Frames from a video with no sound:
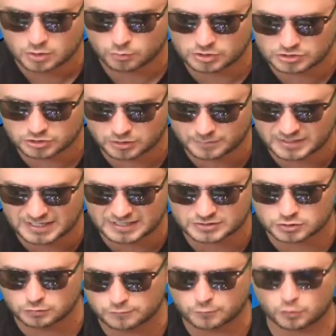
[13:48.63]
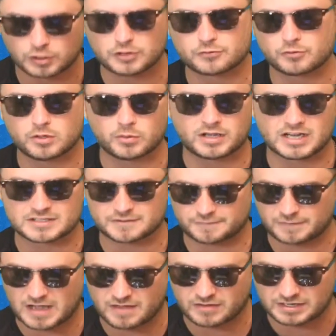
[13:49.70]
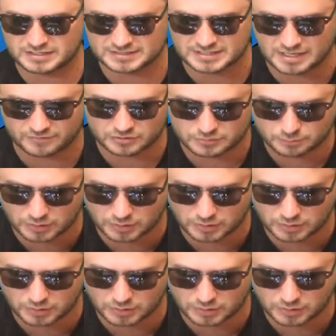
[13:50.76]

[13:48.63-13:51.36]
We should have been at 243, we got to 587.